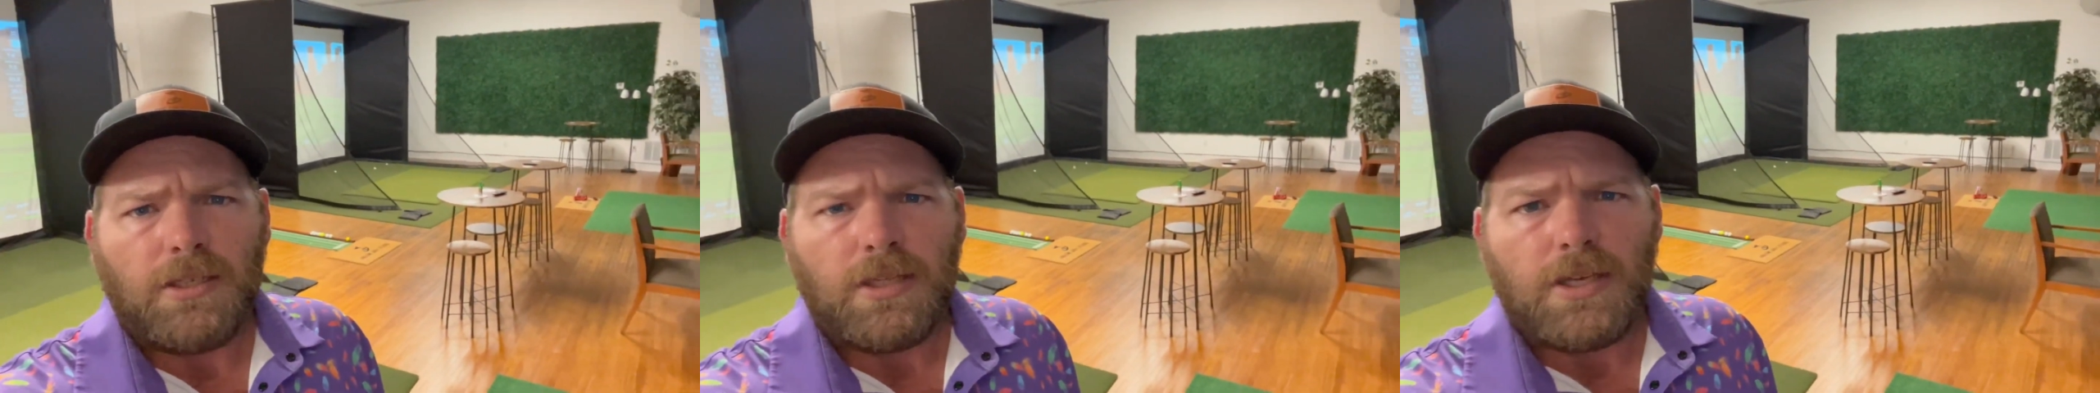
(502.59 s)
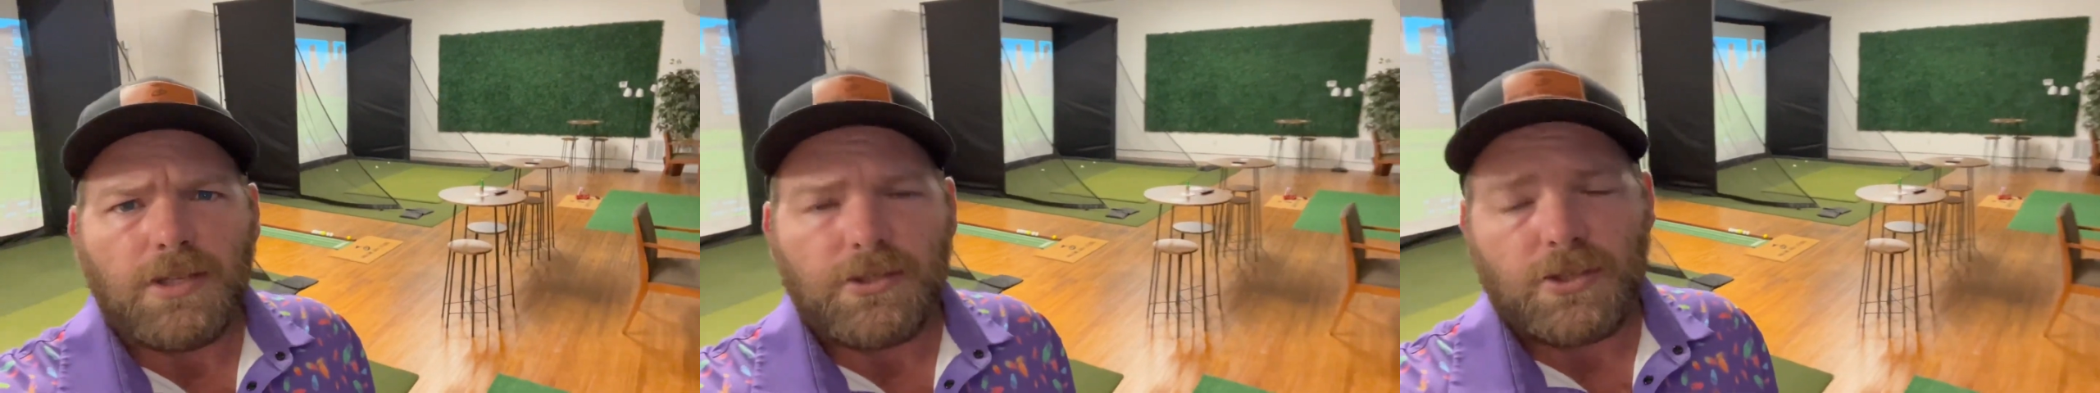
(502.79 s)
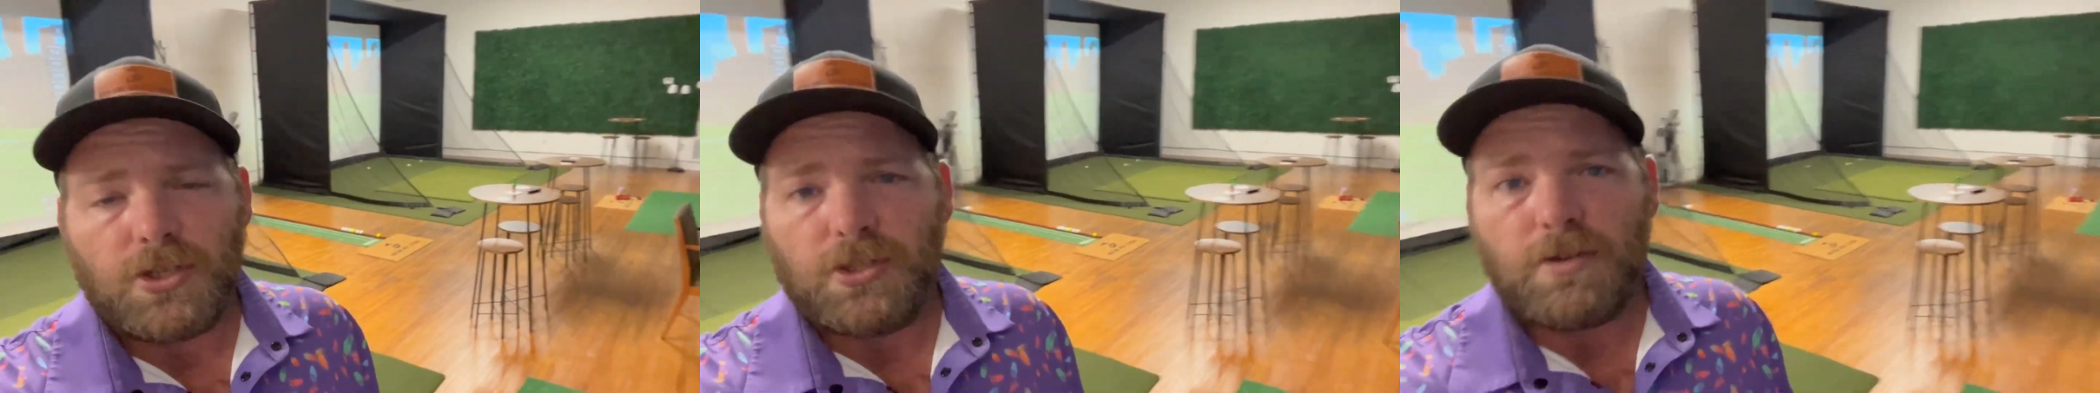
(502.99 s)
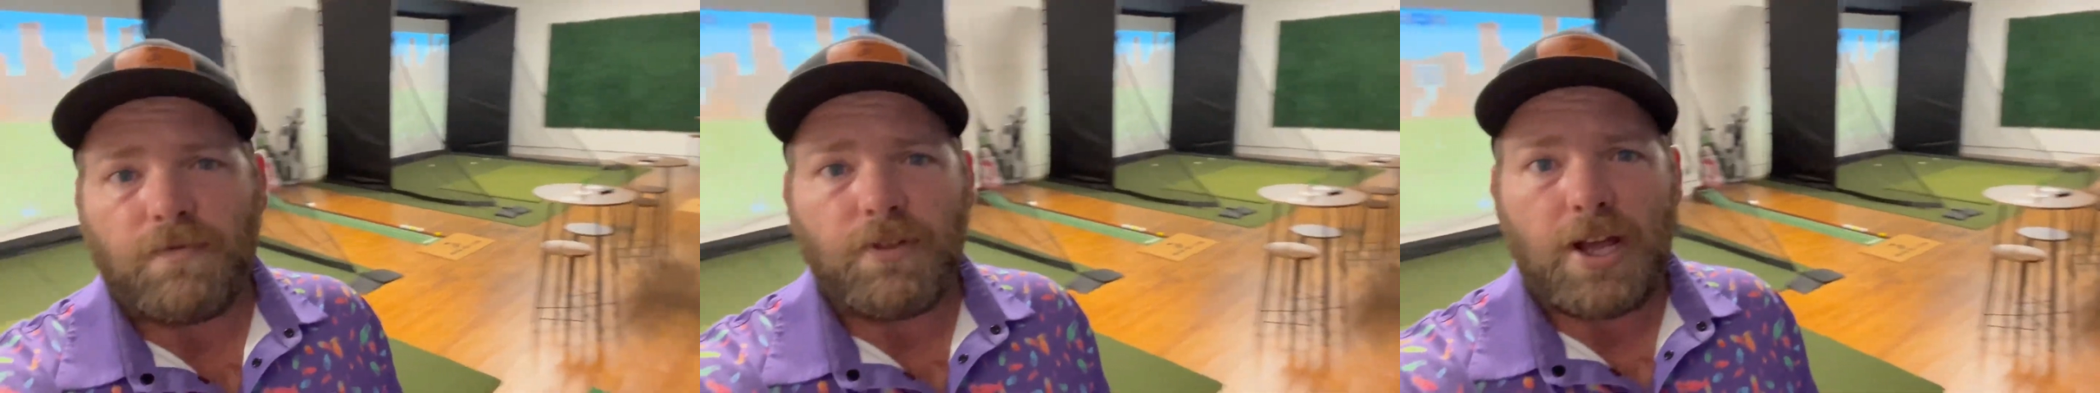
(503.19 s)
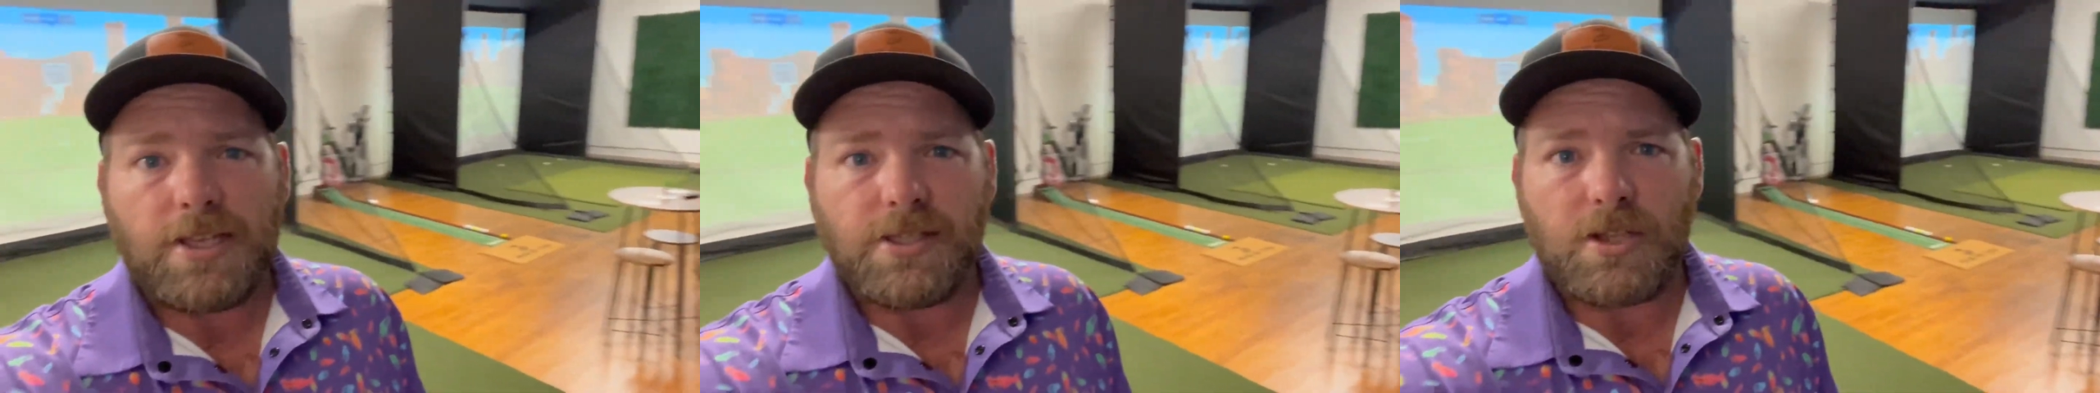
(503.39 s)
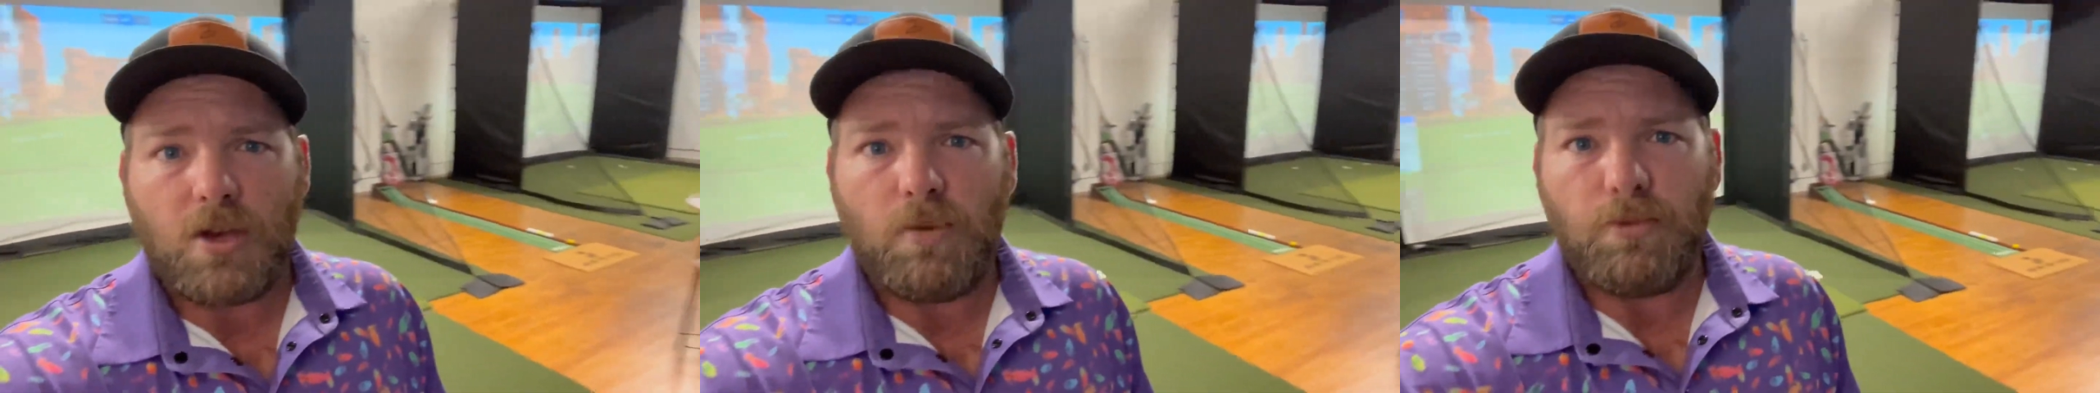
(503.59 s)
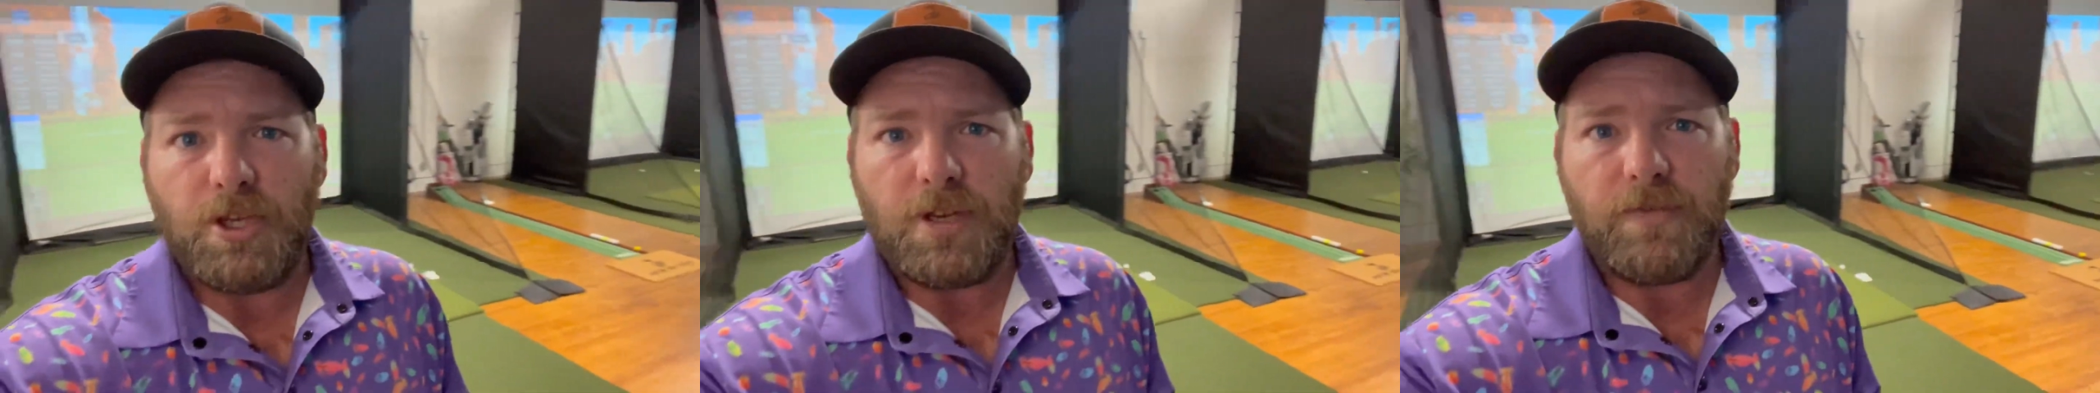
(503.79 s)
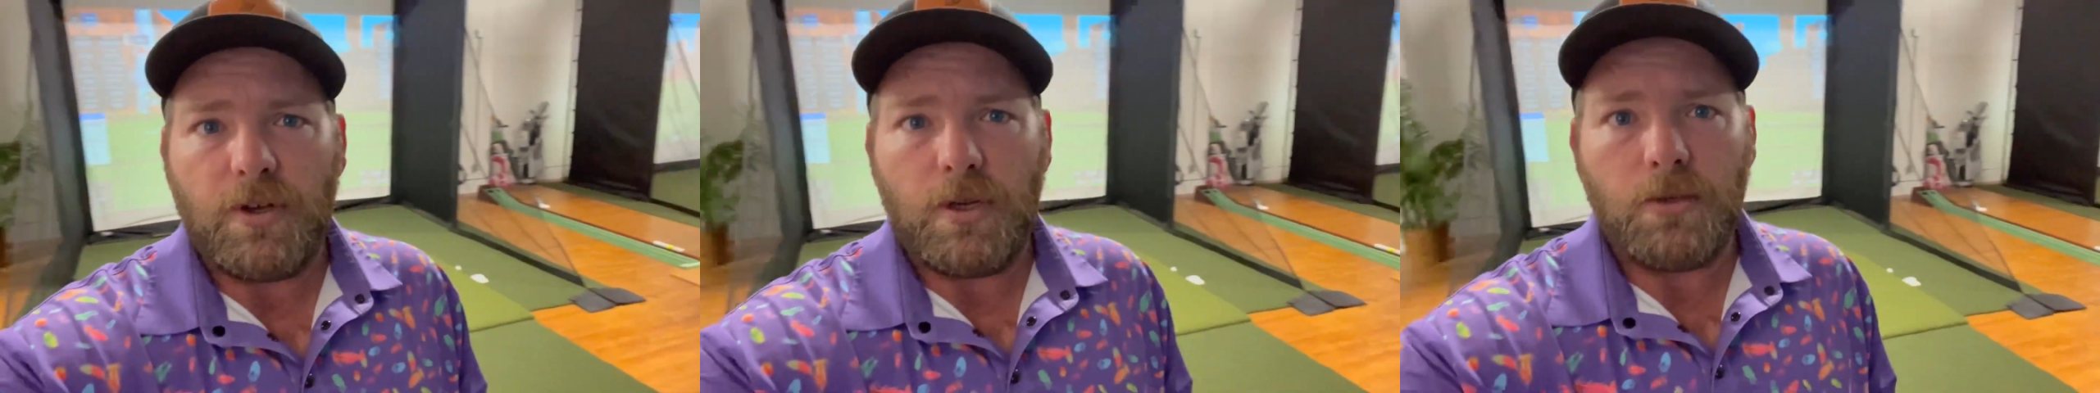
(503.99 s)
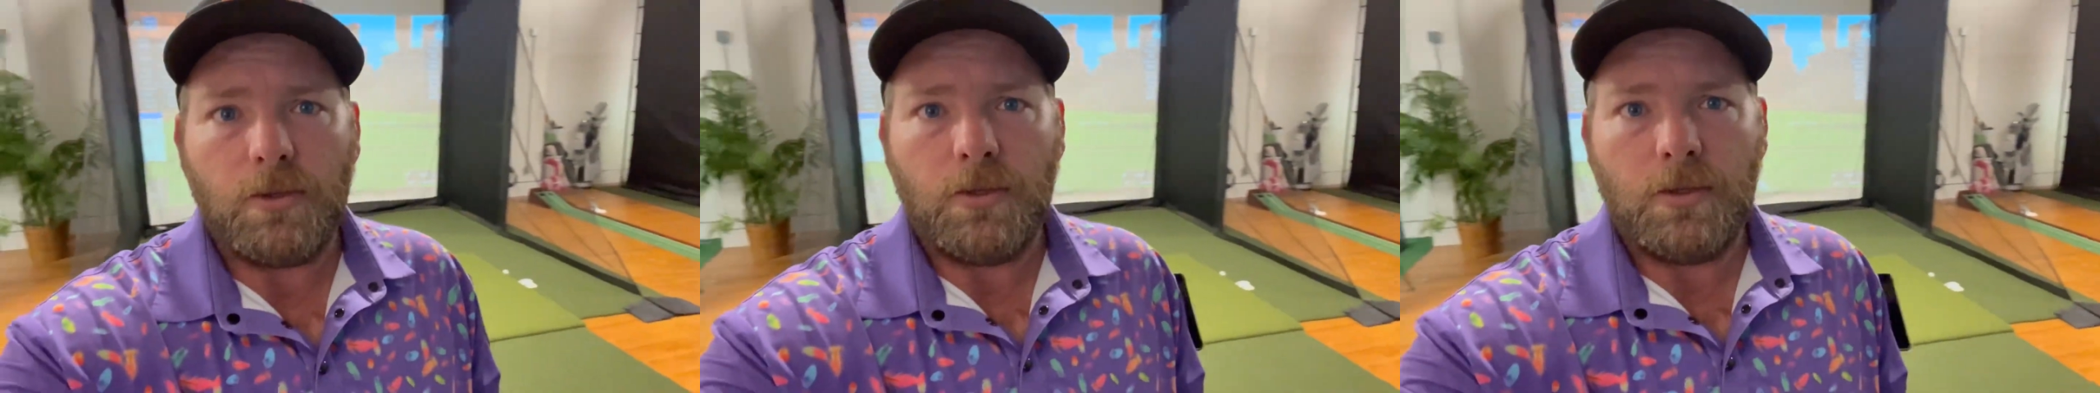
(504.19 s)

is just a Flightscope Mevo.